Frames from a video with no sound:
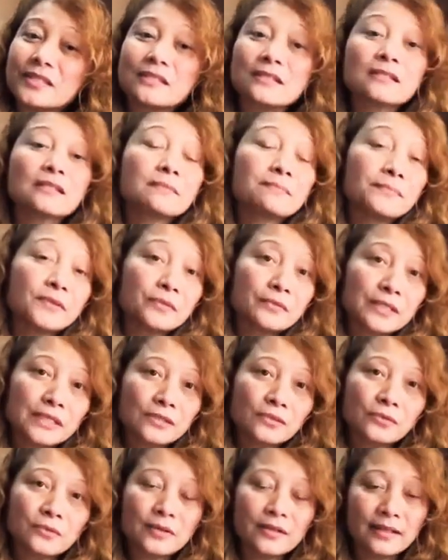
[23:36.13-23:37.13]

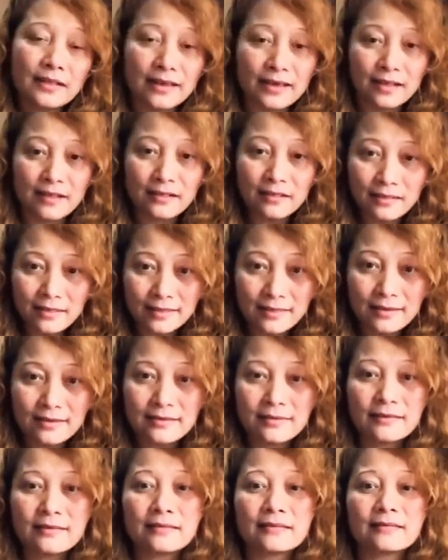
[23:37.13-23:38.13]
Spiritual health.
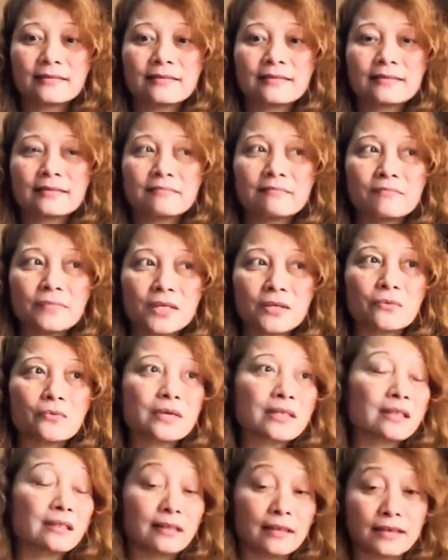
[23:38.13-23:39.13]
Be
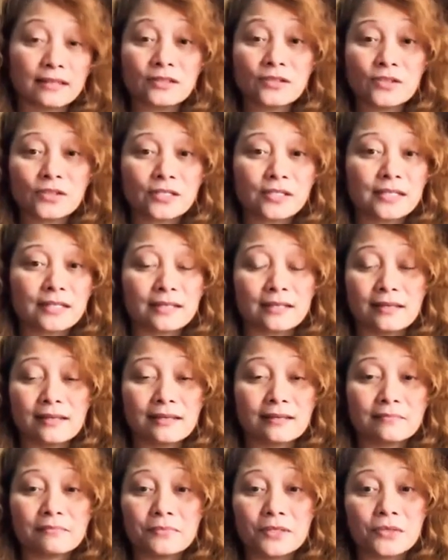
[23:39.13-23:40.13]
with nature.
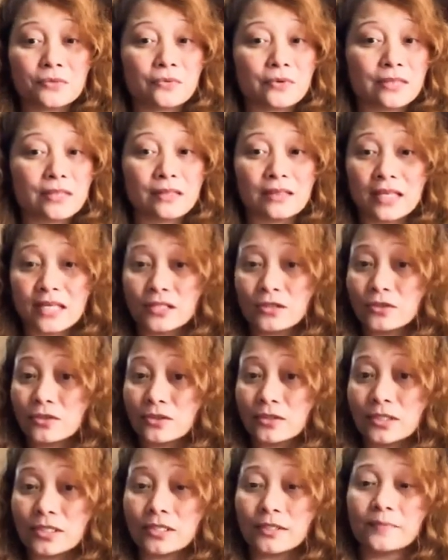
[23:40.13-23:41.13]
Again, be with
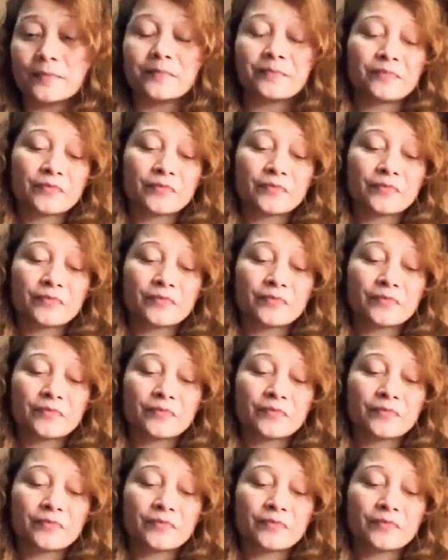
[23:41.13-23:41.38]
nature.